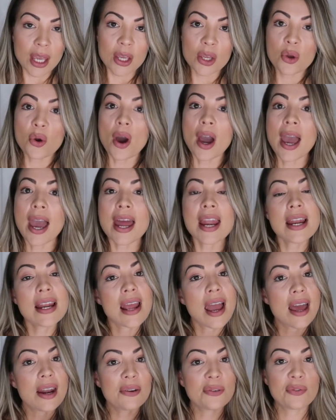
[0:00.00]
go ahead and
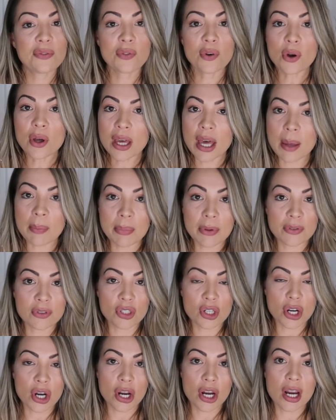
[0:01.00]
add a full cup of
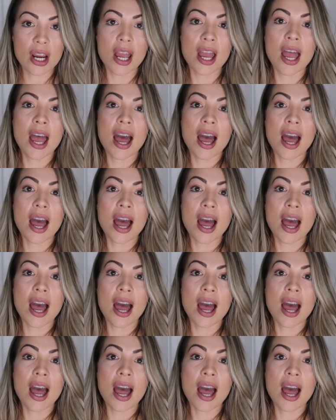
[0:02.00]
sugar.